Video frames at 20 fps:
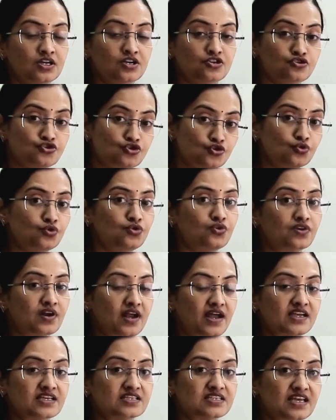chewed
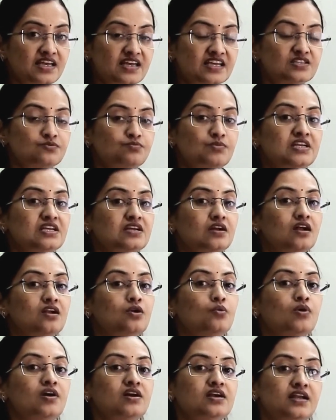rice has been
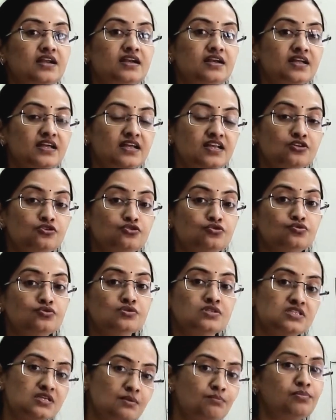converted into
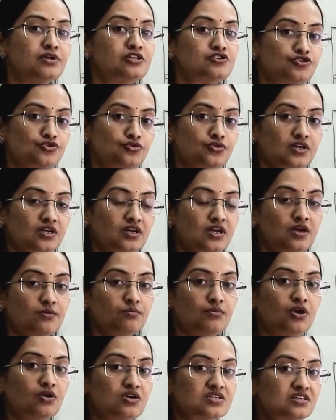simple sugar,
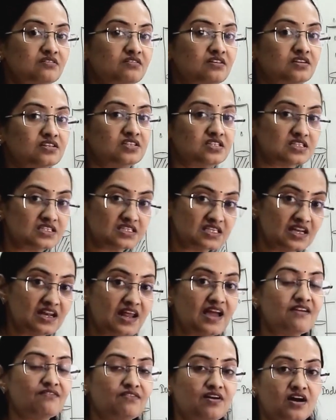because our
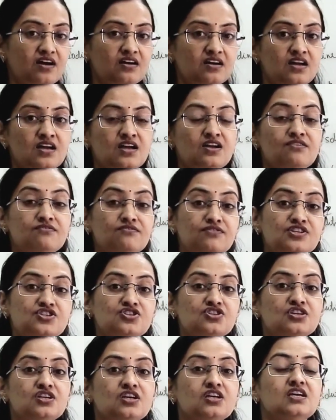saliva,
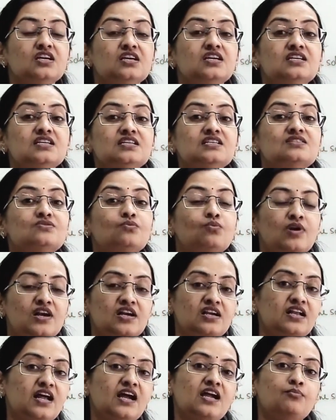which is
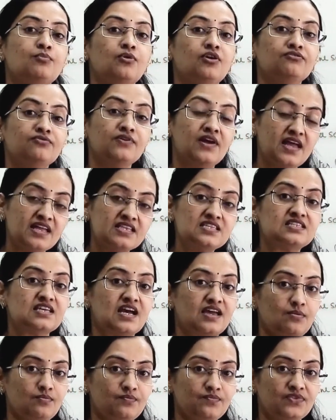one type of
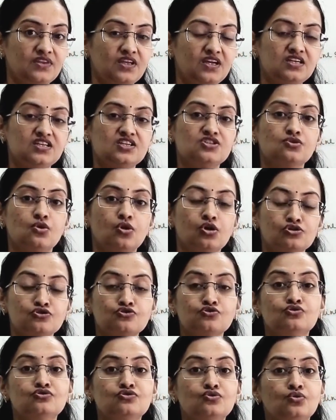enzyme, it is
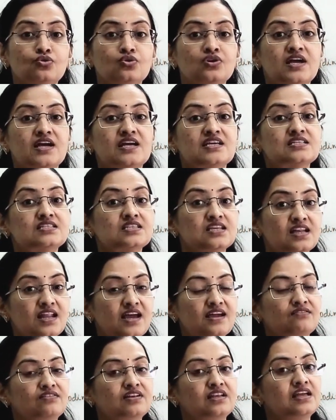also known as
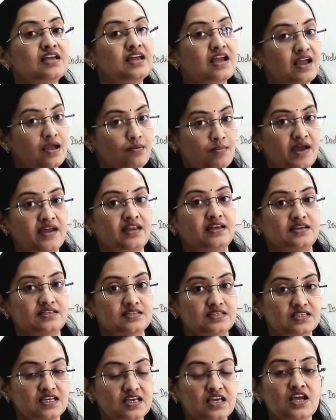salivary
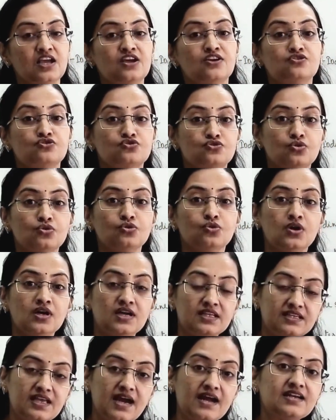amylase. So
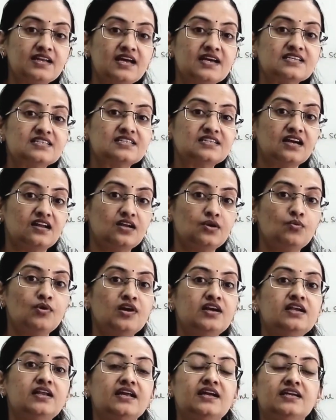that has
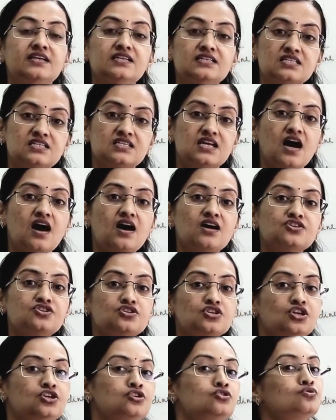converted
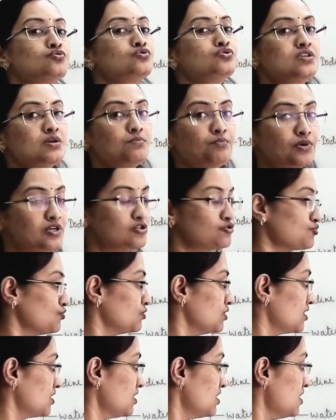starch into simple
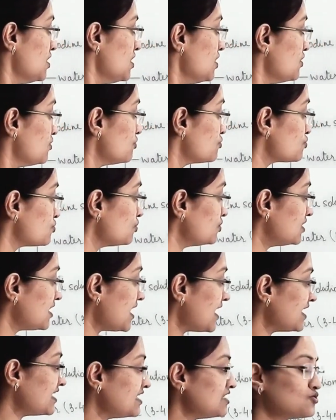sugar. So
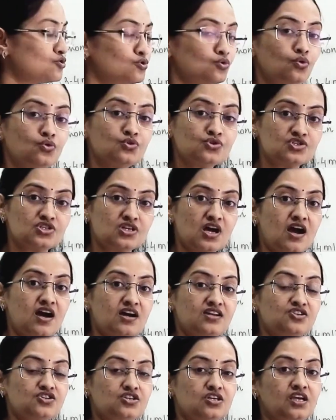there is no
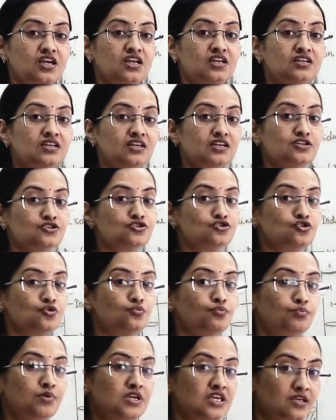starch in test
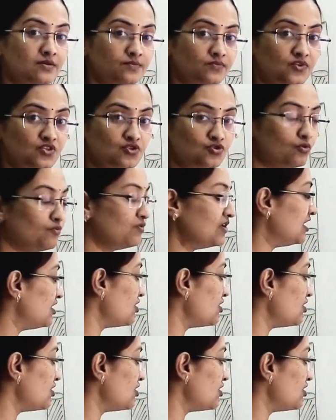tube B. So will